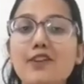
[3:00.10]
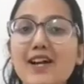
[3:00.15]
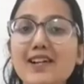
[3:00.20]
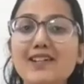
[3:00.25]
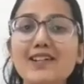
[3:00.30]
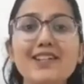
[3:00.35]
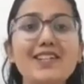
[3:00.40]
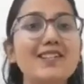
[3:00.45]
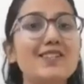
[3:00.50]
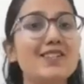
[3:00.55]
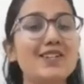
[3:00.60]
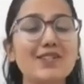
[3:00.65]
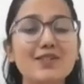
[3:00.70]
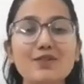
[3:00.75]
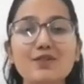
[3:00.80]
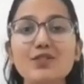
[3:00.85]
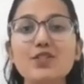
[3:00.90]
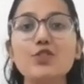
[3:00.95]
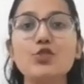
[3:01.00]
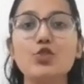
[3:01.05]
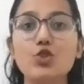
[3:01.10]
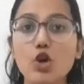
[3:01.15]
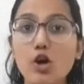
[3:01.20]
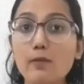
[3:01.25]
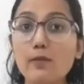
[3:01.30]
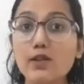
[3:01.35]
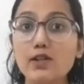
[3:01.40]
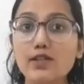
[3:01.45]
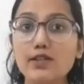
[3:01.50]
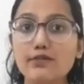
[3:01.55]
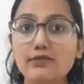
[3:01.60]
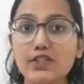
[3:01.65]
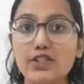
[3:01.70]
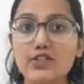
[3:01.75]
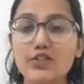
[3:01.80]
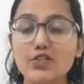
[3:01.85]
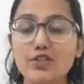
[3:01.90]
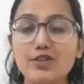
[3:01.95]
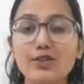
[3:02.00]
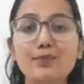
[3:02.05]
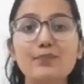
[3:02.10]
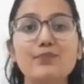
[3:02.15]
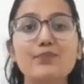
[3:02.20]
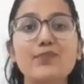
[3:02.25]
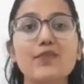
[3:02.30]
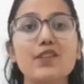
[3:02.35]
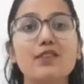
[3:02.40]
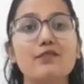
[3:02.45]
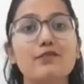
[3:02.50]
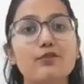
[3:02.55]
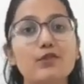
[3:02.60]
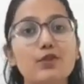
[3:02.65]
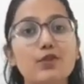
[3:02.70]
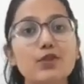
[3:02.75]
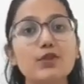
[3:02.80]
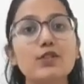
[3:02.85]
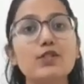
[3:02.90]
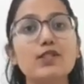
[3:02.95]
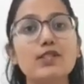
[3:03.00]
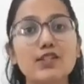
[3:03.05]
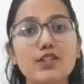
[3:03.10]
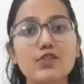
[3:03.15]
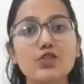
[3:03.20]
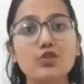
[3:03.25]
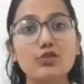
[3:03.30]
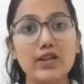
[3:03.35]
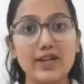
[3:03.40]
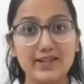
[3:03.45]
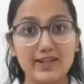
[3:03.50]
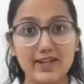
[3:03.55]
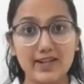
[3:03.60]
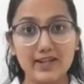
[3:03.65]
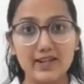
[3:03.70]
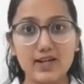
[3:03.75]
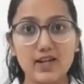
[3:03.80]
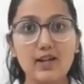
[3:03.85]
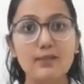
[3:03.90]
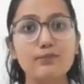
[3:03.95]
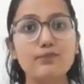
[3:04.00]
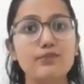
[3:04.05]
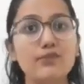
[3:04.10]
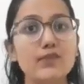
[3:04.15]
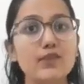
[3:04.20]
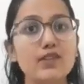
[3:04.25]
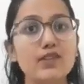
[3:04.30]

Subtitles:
Finally, turn on the job alert feature for your search criteria.